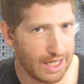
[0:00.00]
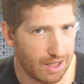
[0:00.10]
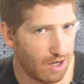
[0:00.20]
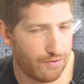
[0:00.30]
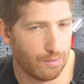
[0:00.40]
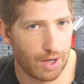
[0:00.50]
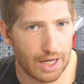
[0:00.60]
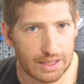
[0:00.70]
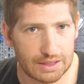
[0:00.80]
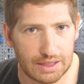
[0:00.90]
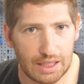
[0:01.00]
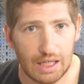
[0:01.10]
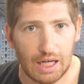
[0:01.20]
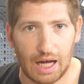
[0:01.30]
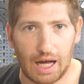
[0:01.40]
in there from what I can
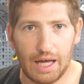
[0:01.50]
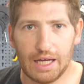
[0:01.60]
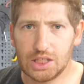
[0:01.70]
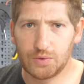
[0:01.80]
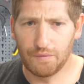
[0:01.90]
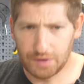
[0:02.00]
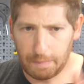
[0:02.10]
see. Uh, and Zwift in